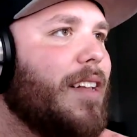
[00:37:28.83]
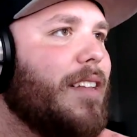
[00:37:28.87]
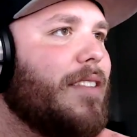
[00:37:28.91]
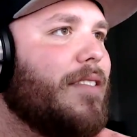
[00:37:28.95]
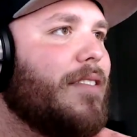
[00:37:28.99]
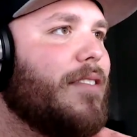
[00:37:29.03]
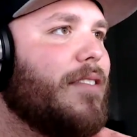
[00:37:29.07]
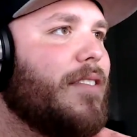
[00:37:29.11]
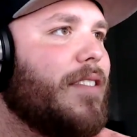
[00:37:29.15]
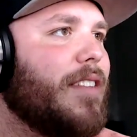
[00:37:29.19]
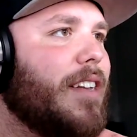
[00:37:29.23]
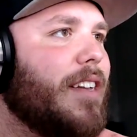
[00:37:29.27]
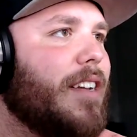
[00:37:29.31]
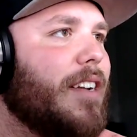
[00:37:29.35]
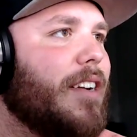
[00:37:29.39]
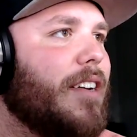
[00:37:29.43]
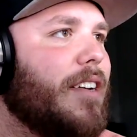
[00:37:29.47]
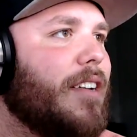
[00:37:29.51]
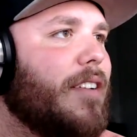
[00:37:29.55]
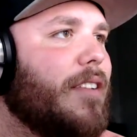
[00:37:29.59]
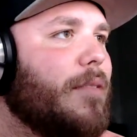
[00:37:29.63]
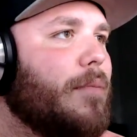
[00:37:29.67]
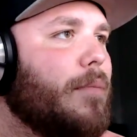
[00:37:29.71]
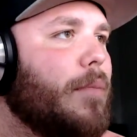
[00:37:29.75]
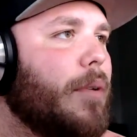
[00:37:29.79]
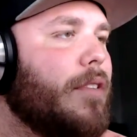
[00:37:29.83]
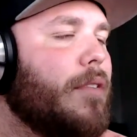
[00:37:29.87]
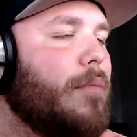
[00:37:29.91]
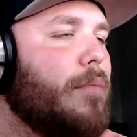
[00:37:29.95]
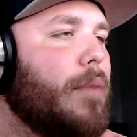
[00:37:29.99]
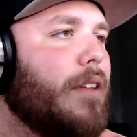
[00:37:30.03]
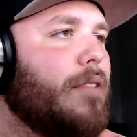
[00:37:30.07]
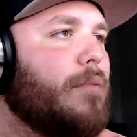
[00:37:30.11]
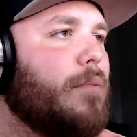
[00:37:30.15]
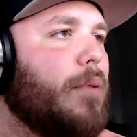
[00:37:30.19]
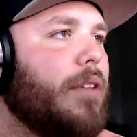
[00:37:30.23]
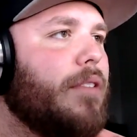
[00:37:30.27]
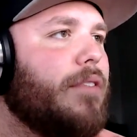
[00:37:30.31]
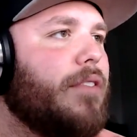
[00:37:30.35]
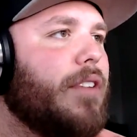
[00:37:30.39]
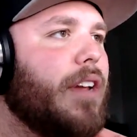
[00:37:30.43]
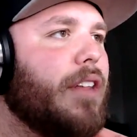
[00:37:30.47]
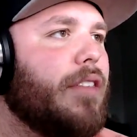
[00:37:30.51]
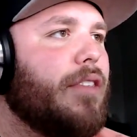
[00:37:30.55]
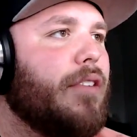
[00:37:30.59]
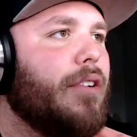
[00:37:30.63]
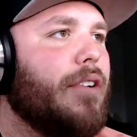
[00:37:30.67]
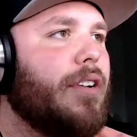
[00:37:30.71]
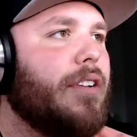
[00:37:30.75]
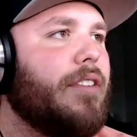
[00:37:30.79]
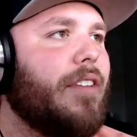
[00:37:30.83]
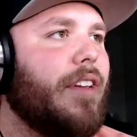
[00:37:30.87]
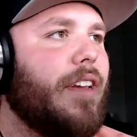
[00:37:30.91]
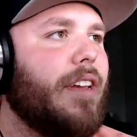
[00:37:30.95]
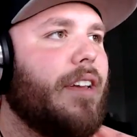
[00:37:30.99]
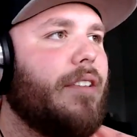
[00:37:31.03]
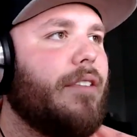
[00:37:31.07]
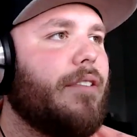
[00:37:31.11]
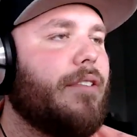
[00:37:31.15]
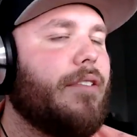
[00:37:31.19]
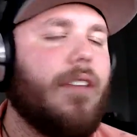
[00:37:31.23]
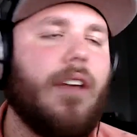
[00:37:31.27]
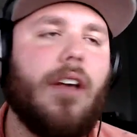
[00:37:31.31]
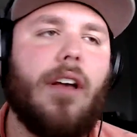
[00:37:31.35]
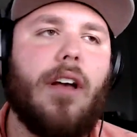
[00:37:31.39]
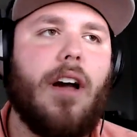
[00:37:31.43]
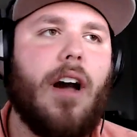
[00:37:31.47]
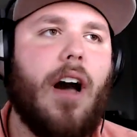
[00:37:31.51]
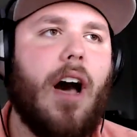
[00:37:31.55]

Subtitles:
see here. That's the best place to get 30Ts.